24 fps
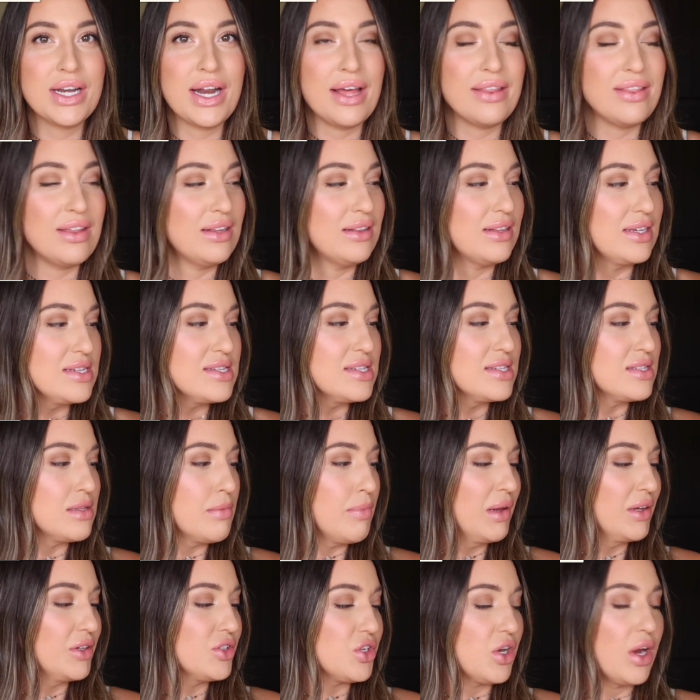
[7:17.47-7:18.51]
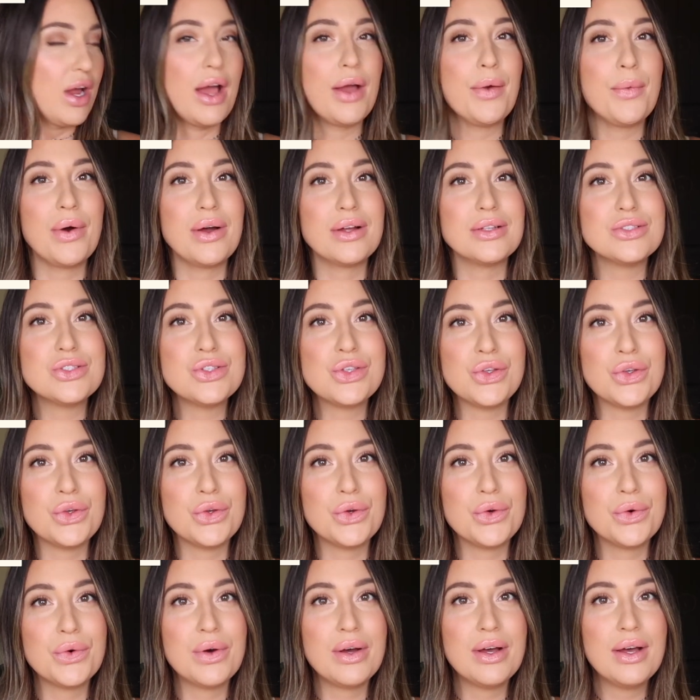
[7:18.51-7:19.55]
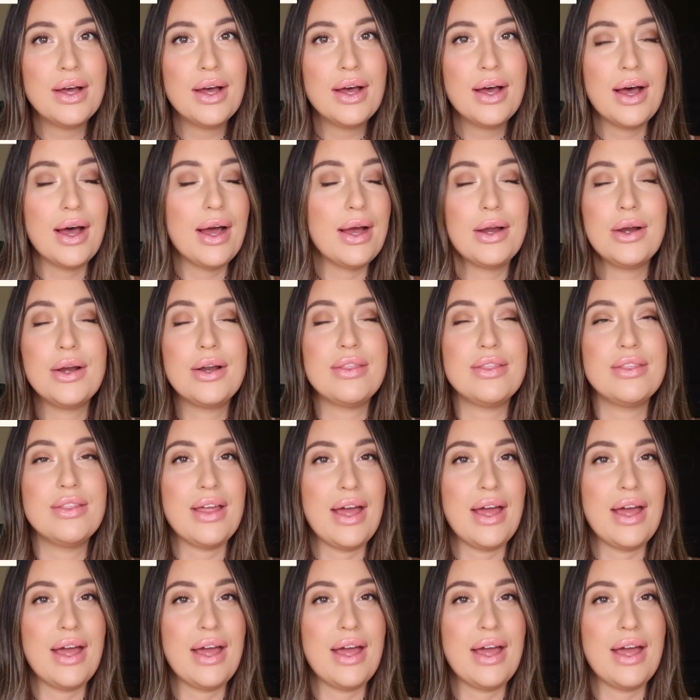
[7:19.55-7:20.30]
I think this is the picture I want to, or